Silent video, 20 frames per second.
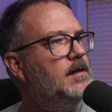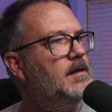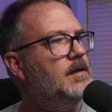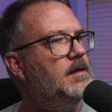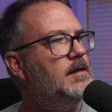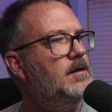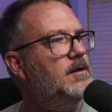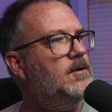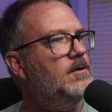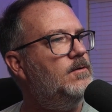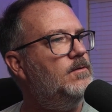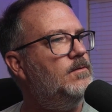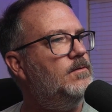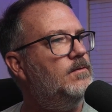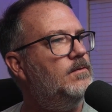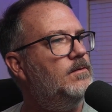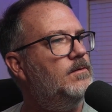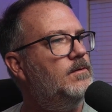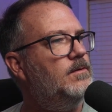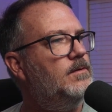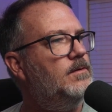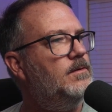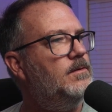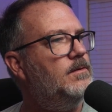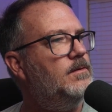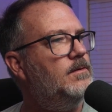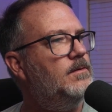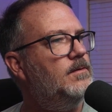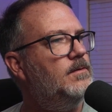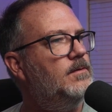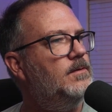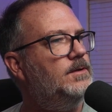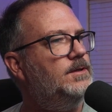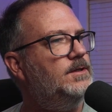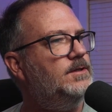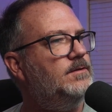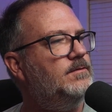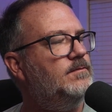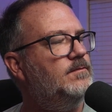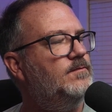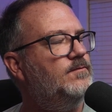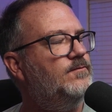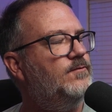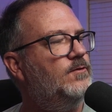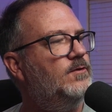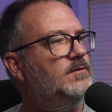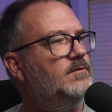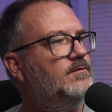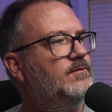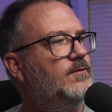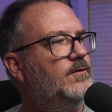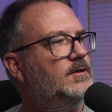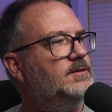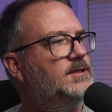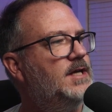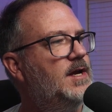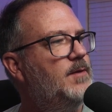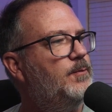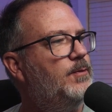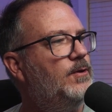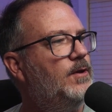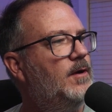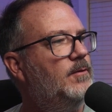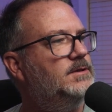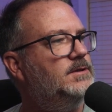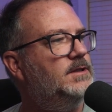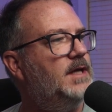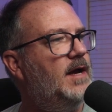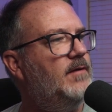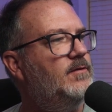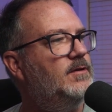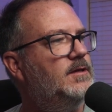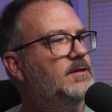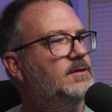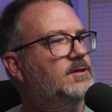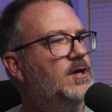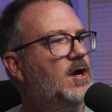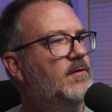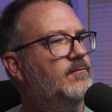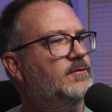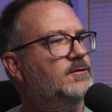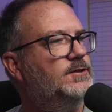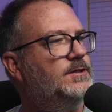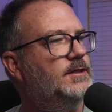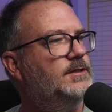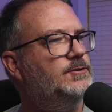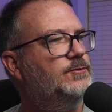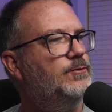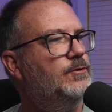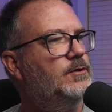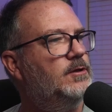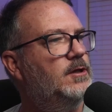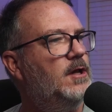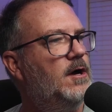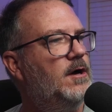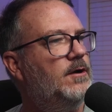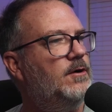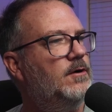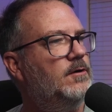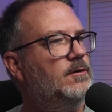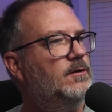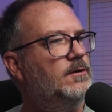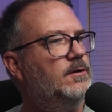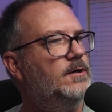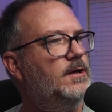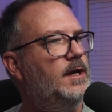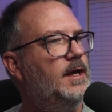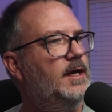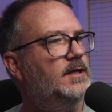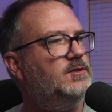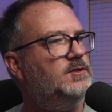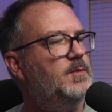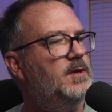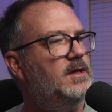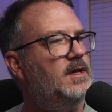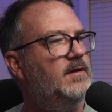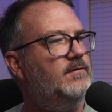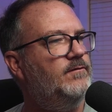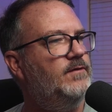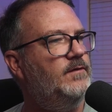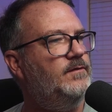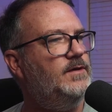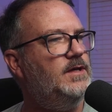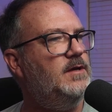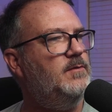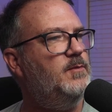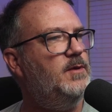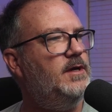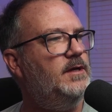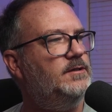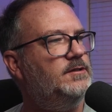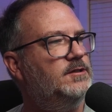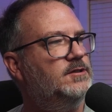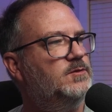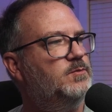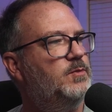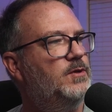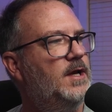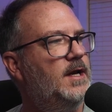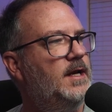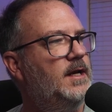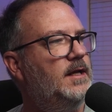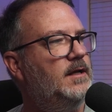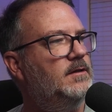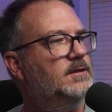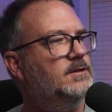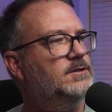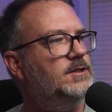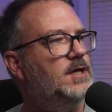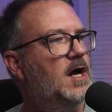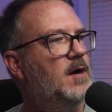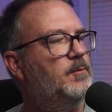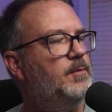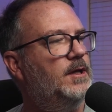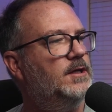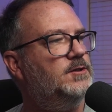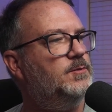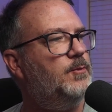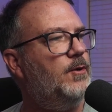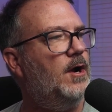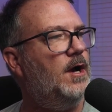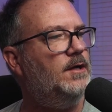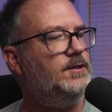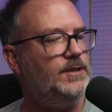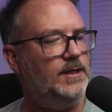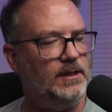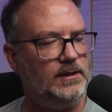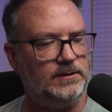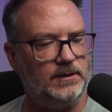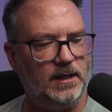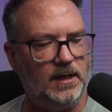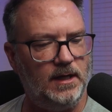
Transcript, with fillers: you know, just for, for example, I was having a conversation with Claude earlier today. I spent like fifteen minutes explaining this complex project.